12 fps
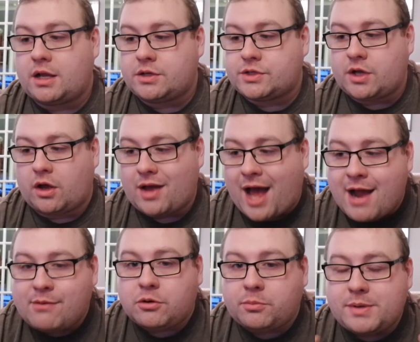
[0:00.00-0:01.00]
so I
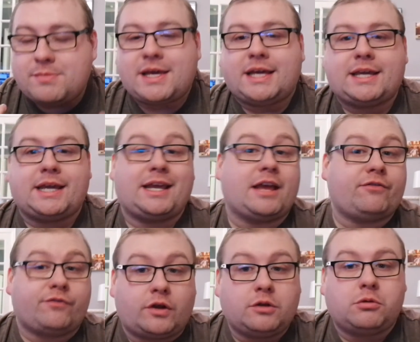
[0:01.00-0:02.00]
will be making a
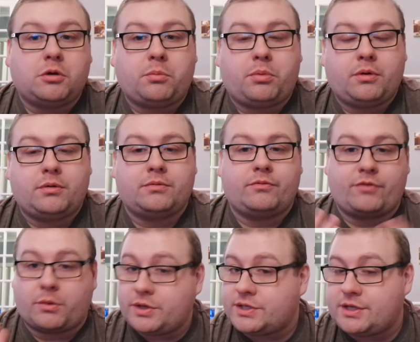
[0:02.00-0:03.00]
follow-up,
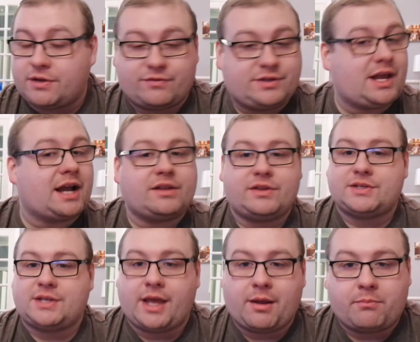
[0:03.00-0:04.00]
exactly the
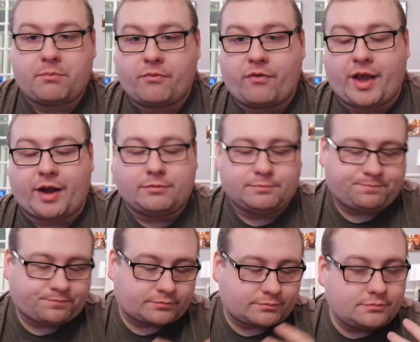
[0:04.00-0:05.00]
same thing,
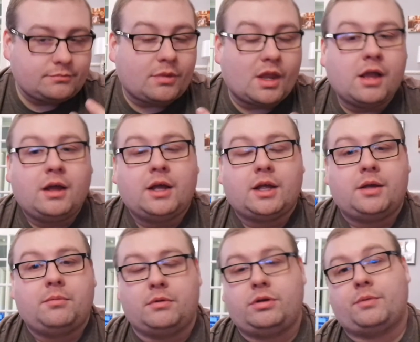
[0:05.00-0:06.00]

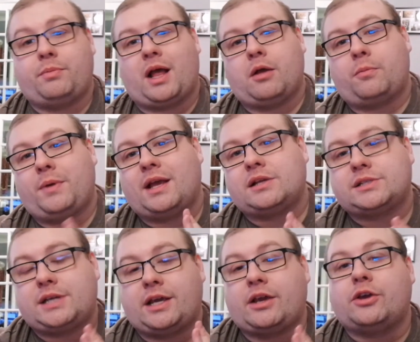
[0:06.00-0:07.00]
but I'll be
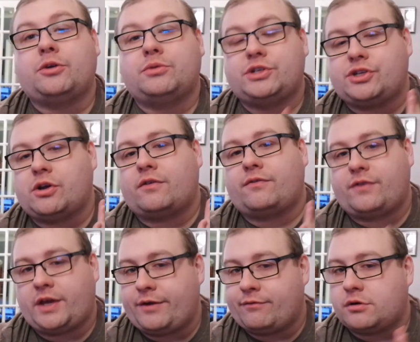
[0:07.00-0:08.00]
asking who is your
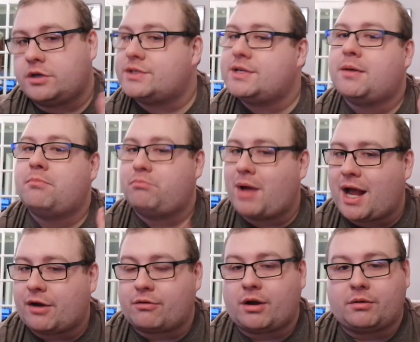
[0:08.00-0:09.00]
favourite
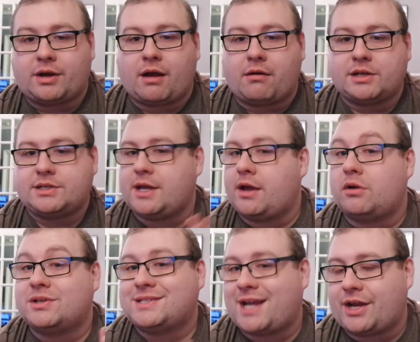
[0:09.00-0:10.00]
background character
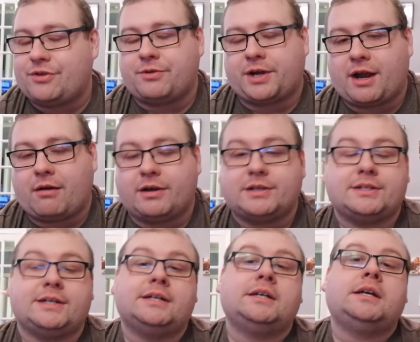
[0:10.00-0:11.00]
or secondary character